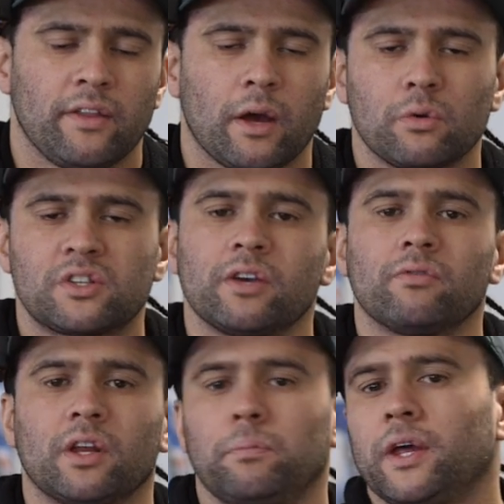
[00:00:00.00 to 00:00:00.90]
That will
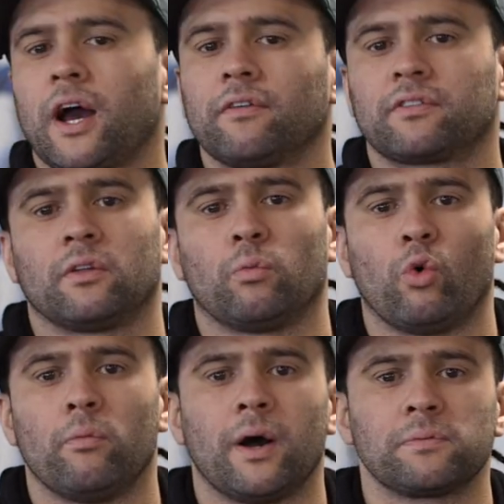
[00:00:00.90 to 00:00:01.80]
generally be after the
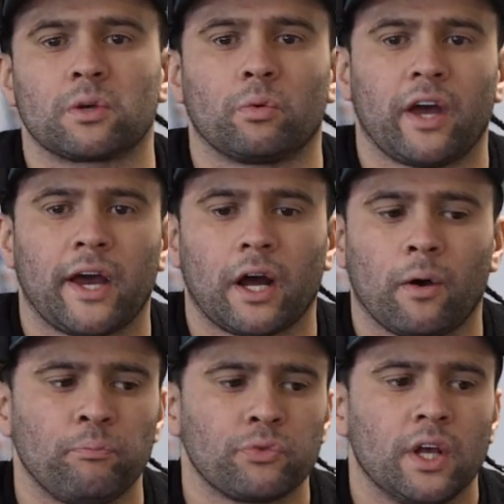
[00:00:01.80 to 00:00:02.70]
warm-up, so we're at
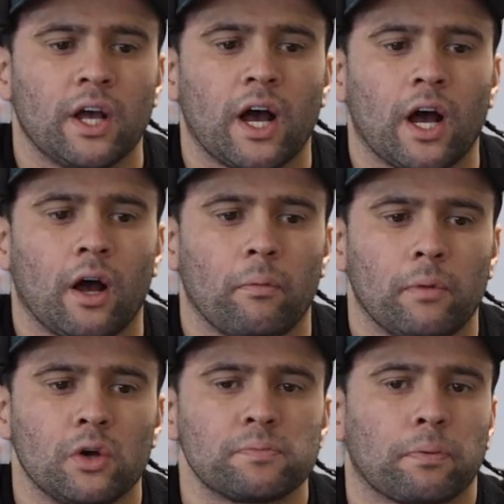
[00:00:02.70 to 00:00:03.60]
our
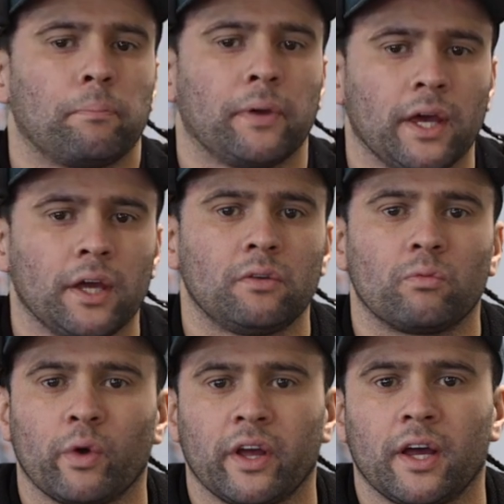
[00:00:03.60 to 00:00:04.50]
most prepared,
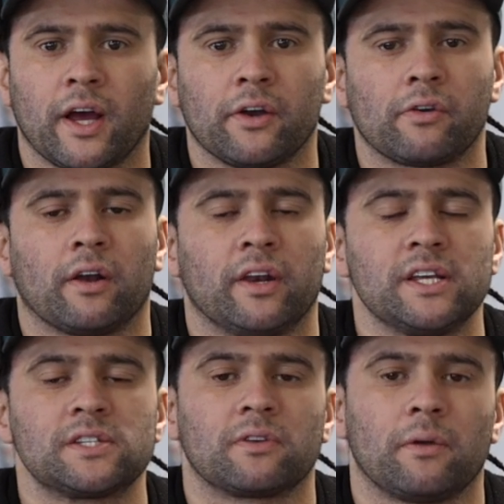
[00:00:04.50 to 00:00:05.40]
we're under our
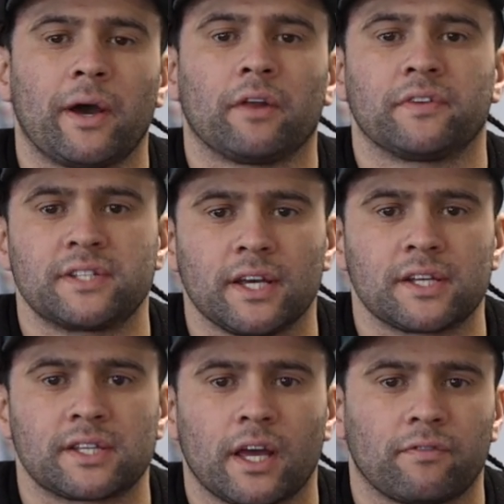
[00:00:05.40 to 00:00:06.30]
least amount of fatigue
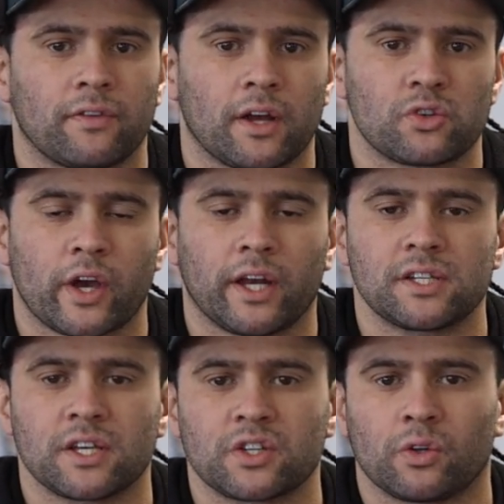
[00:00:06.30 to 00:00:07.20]
state for our training
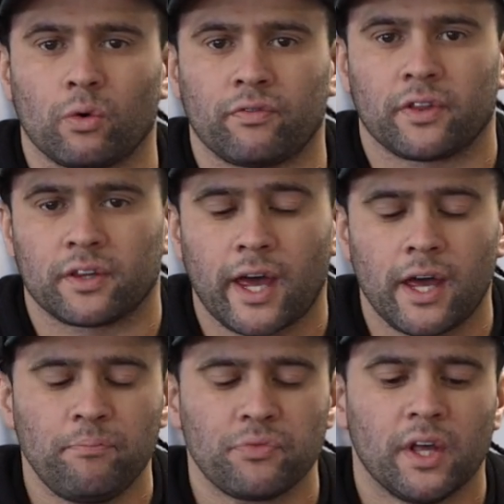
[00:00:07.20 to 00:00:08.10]
session or for the
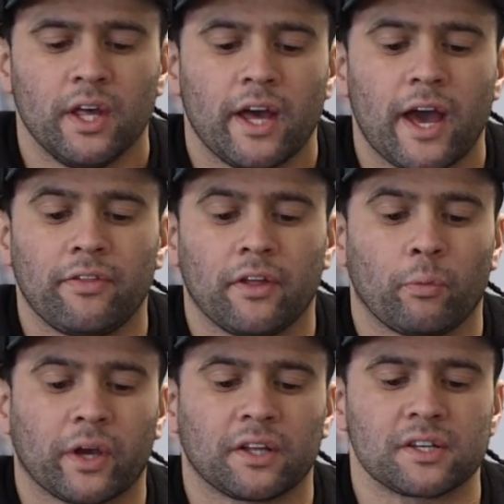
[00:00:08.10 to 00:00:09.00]
day, and then
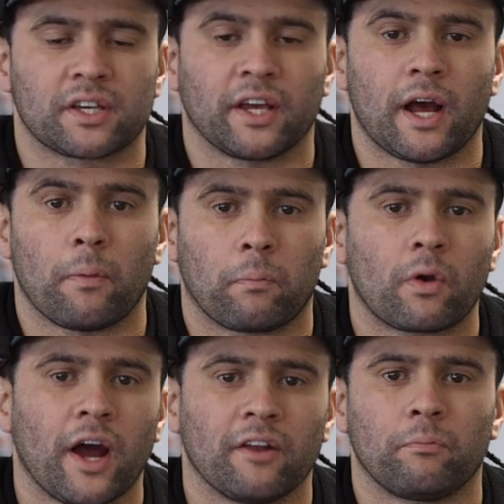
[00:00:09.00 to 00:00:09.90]
we can just get our
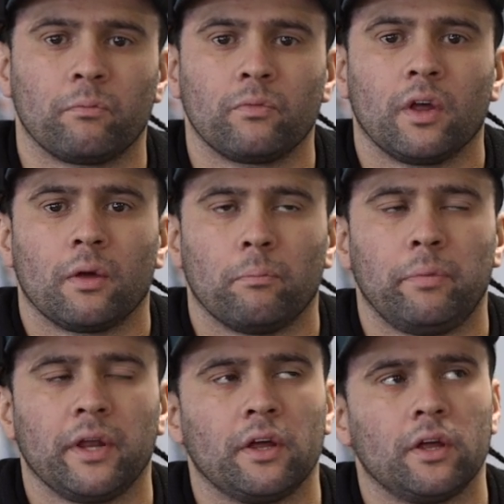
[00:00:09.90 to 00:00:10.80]
kind of
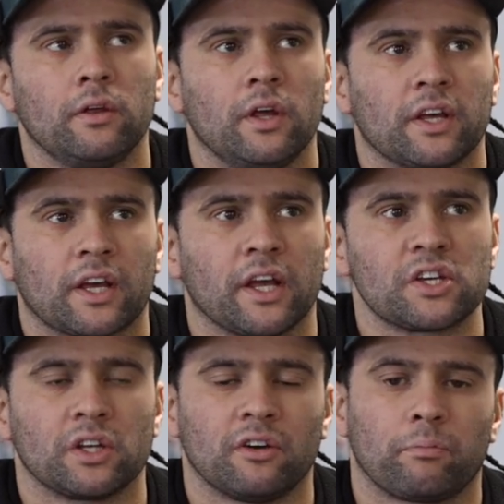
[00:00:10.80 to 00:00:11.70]
better
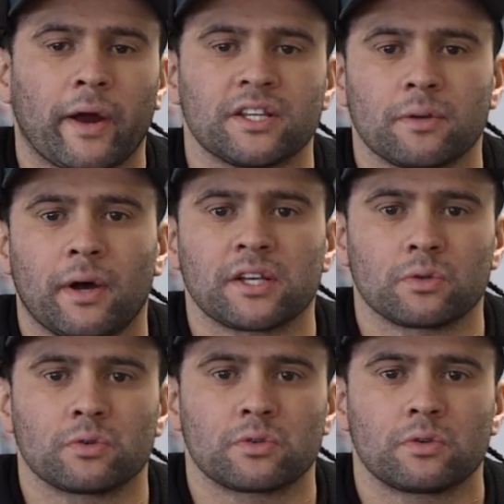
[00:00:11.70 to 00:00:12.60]
connection of brain to
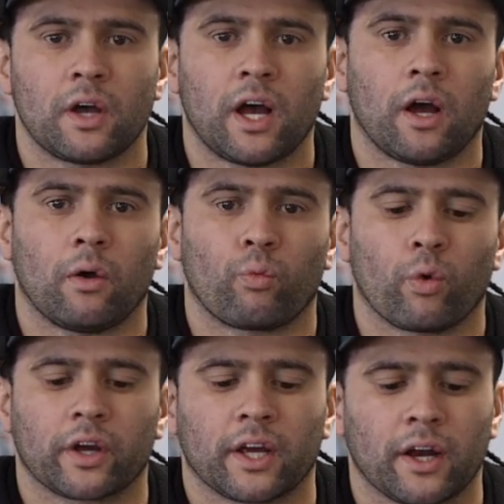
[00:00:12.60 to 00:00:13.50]
muscles
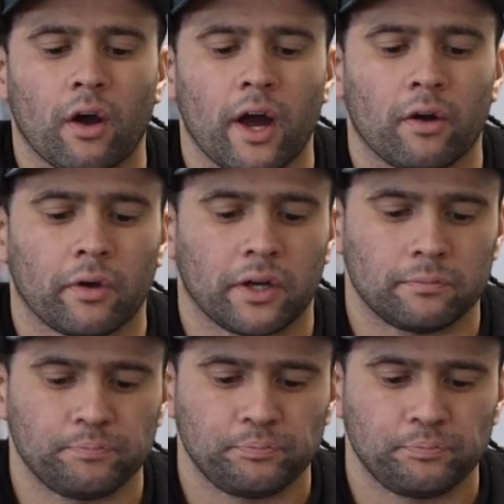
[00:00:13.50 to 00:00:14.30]
working at a higher rate.